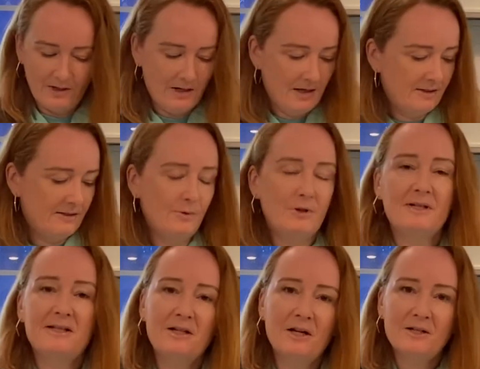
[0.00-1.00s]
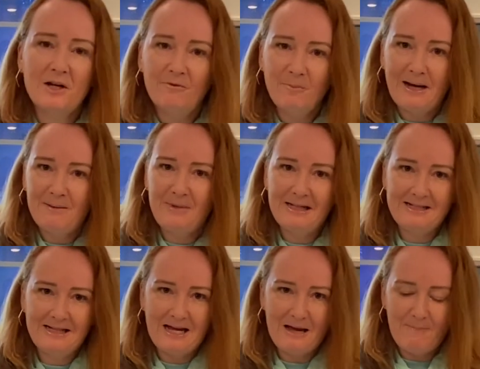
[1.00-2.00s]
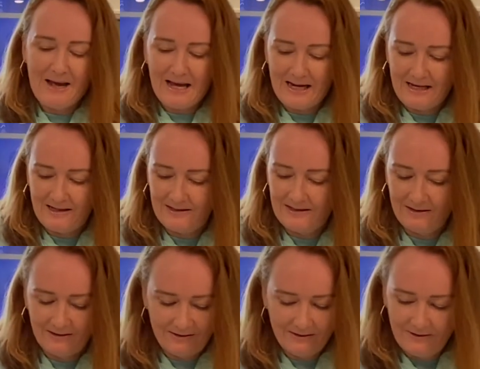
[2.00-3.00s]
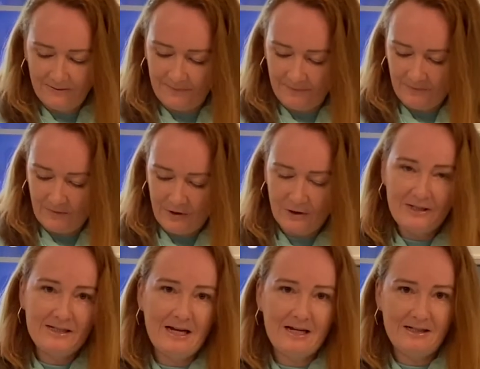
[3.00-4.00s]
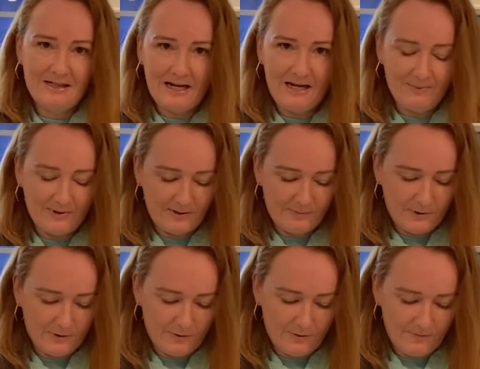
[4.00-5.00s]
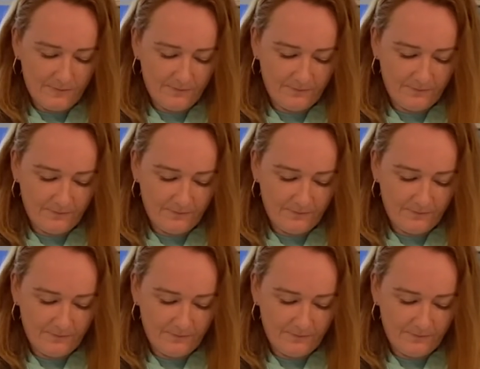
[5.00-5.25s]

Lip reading: So we're going to start off by mixing our paint. You're going to take your tablespoon